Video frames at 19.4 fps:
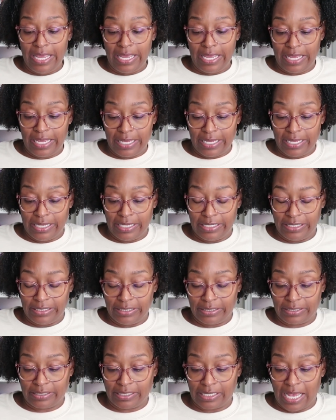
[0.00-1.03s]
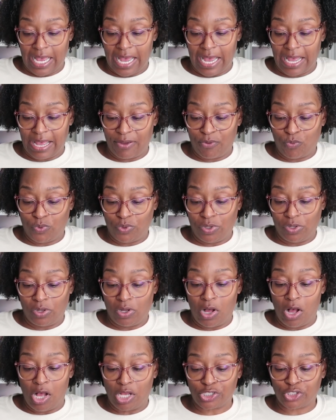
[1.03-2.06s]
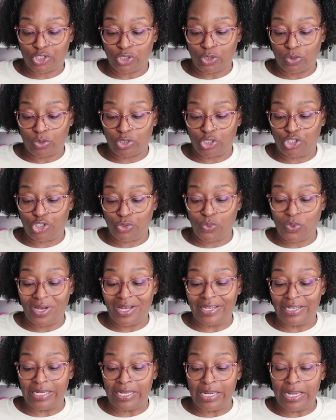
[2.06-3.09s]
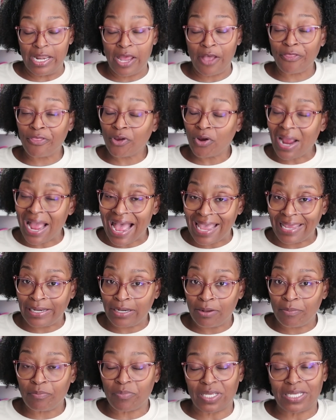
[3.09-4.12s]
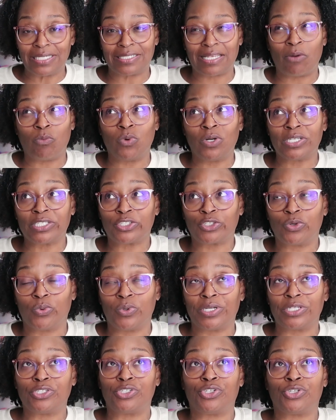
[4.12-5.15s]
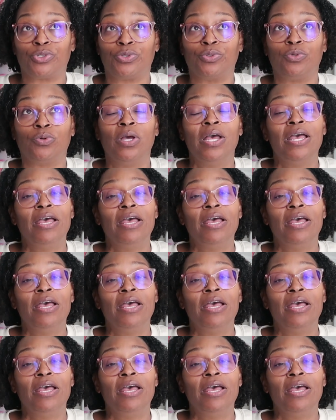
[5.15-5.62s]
is I will also do another item, because I was going to